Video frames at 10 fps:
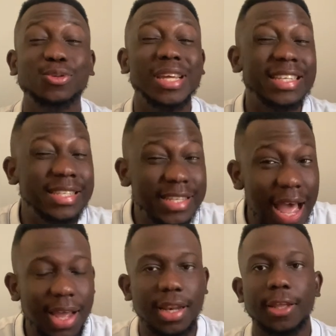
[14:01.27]
to
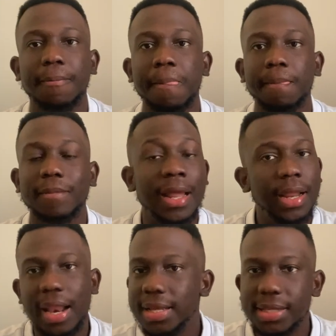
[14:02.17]
exactly
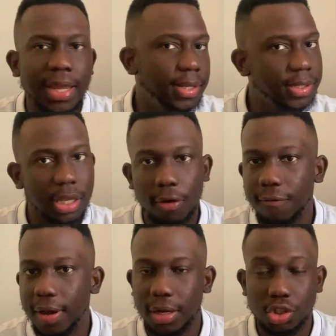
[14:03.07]
analyze any single
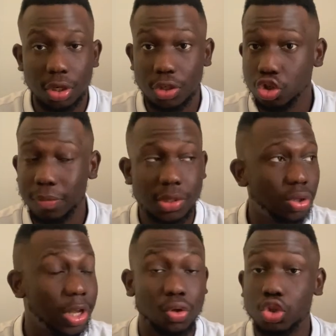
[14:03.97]
financial instrument so
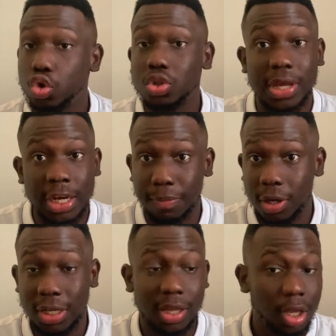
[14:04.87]
that you can talk to
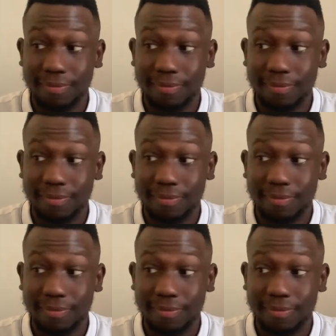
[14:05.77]
anybody